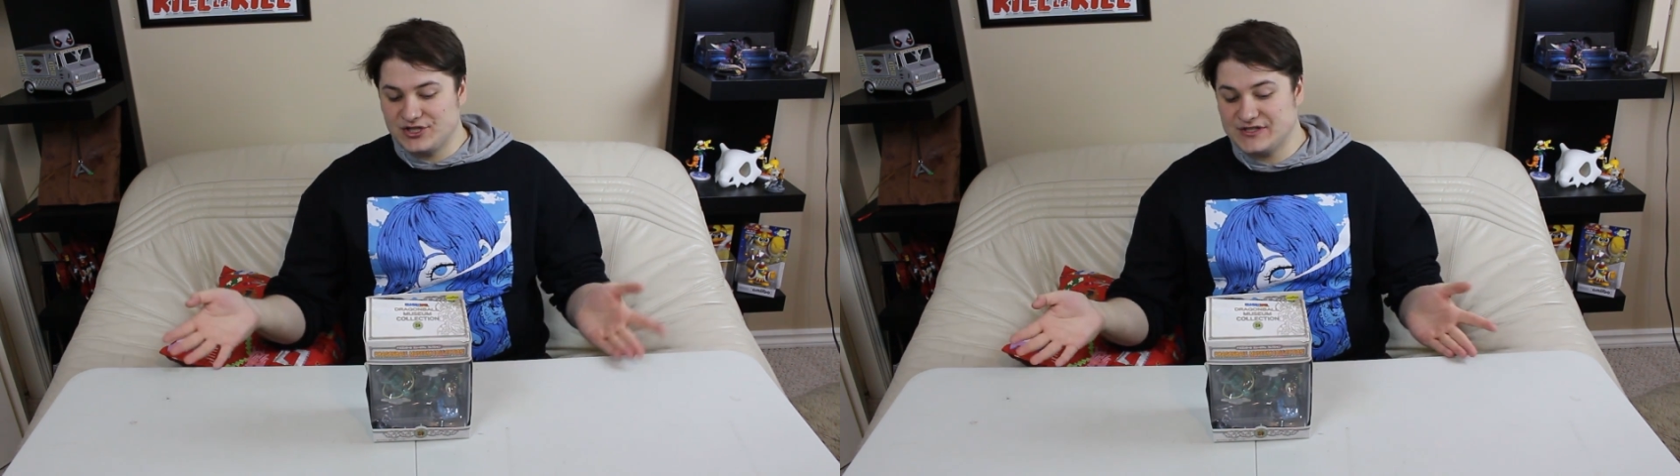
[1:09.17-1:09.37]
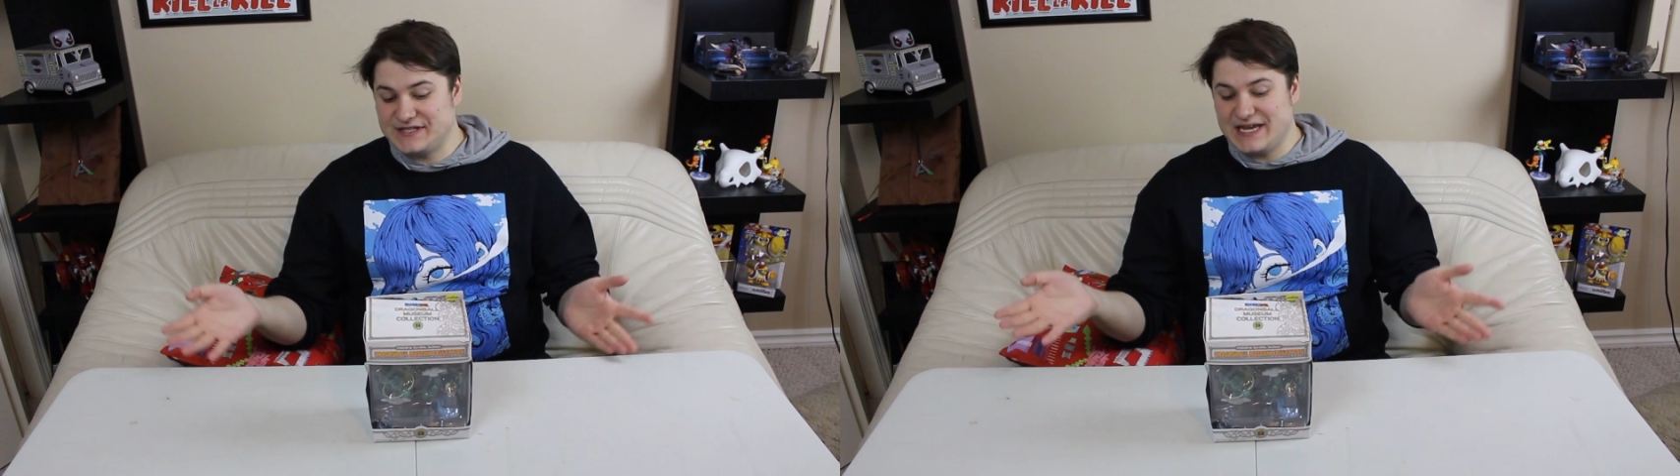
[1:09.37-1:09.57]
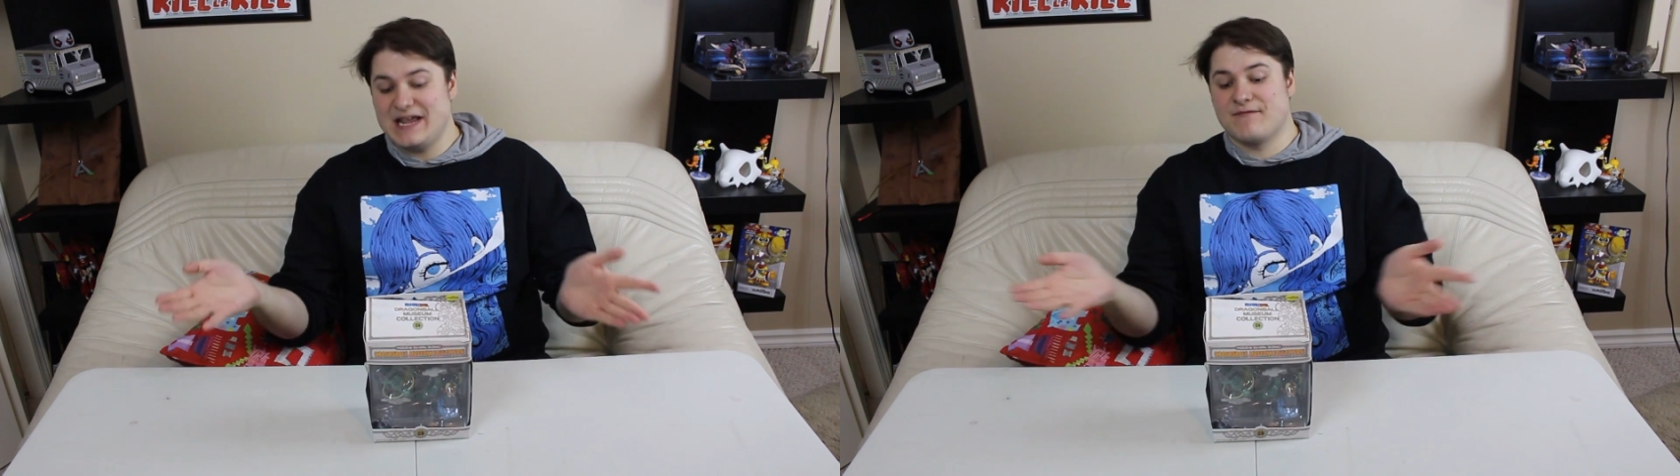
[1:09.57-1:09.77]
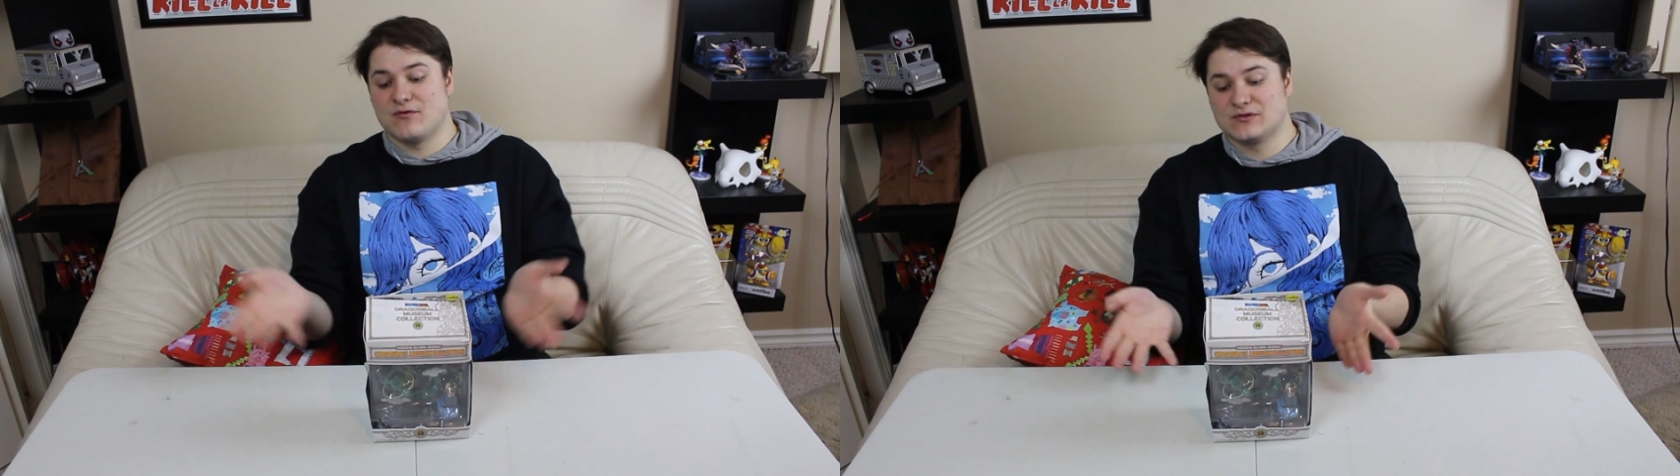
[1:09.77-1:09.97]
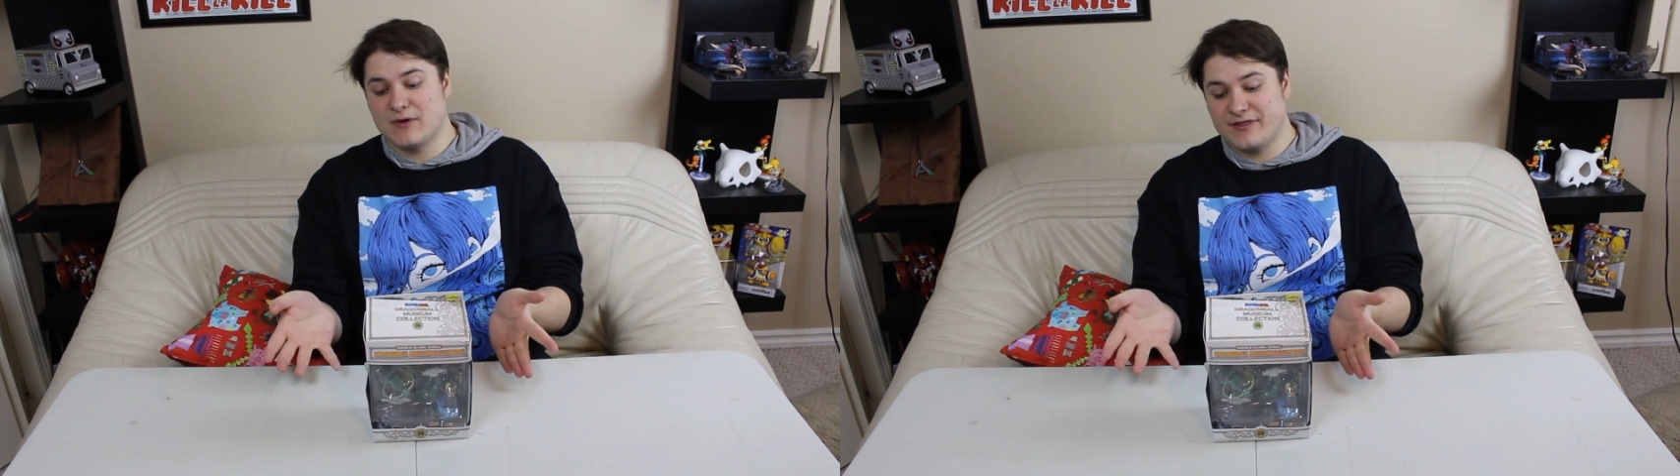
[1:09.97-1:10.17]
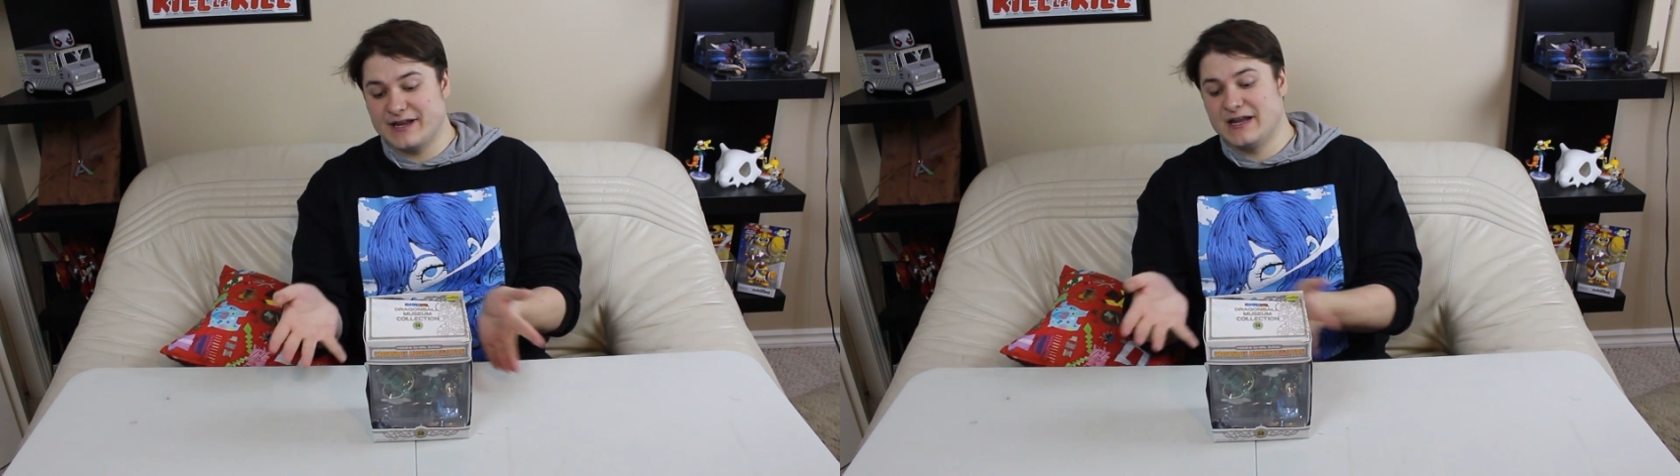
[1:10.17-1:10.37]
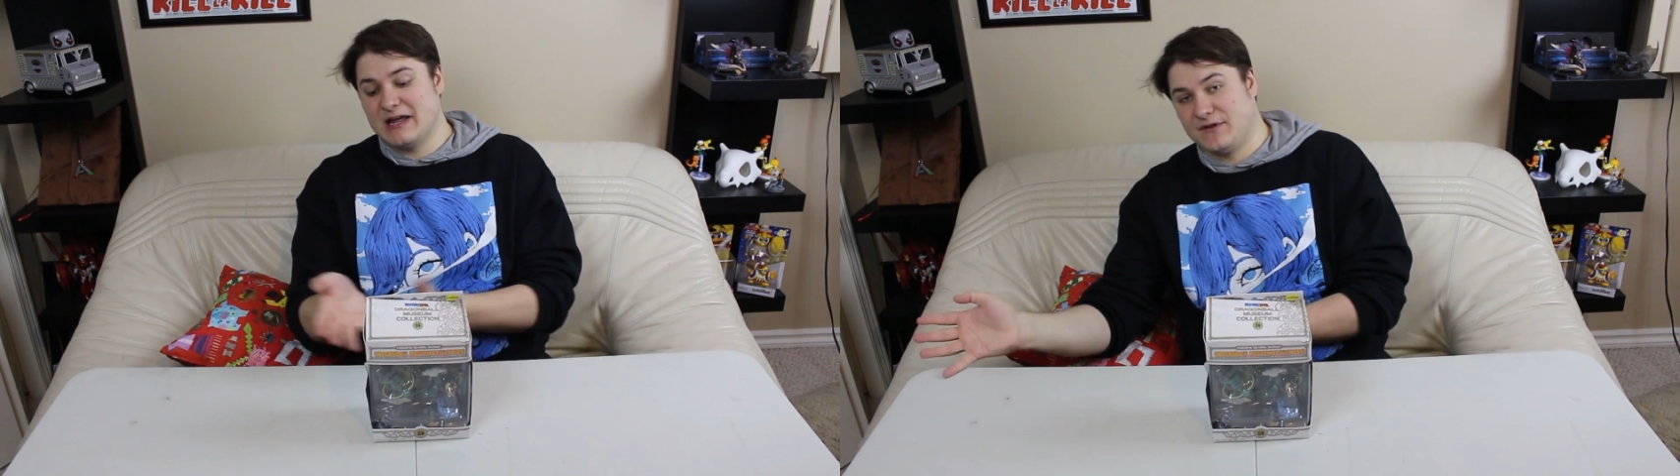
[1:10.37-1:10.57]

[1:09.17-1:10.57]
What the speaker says: to just see if it was worth it.